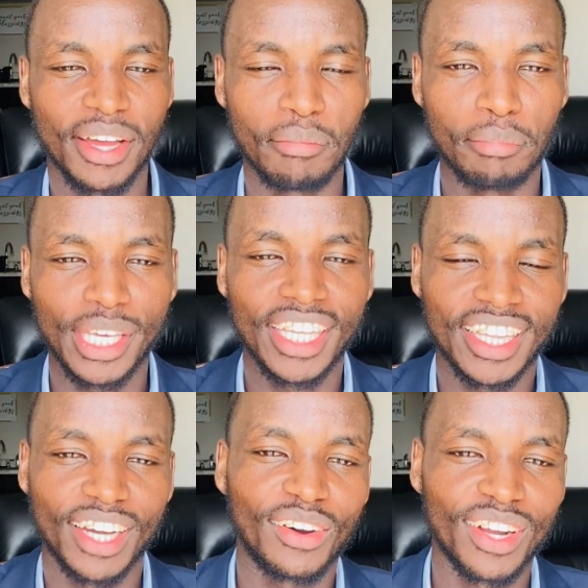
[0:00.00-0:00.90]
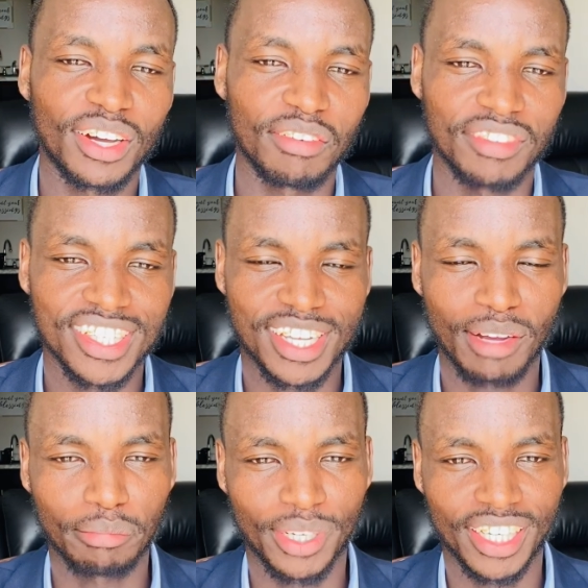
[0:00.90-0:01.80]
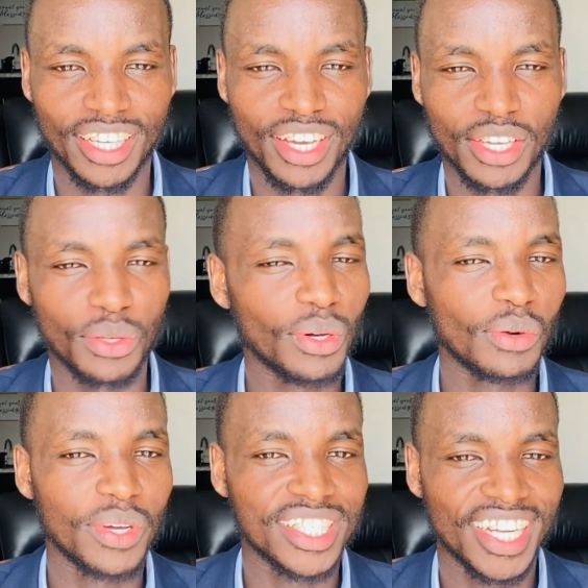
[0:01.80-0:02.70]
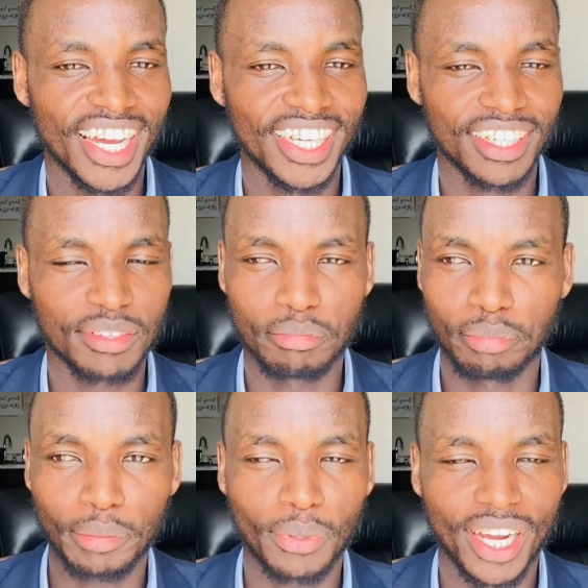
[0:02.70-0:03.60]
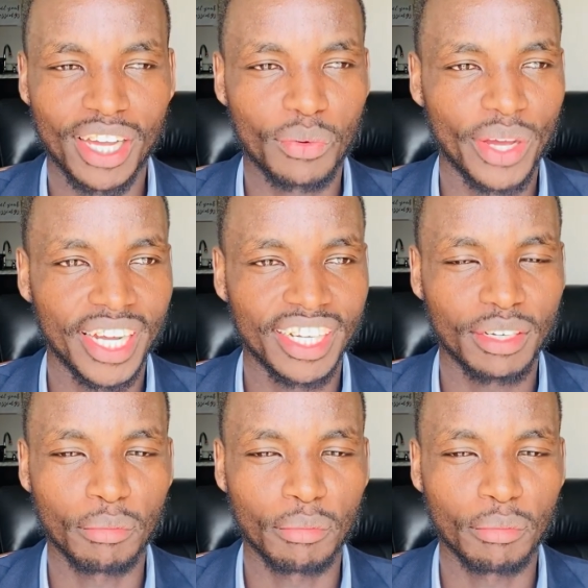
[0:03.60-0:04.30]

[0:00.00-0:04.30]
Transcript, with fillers: Be the owner of this company. You always like people like wearing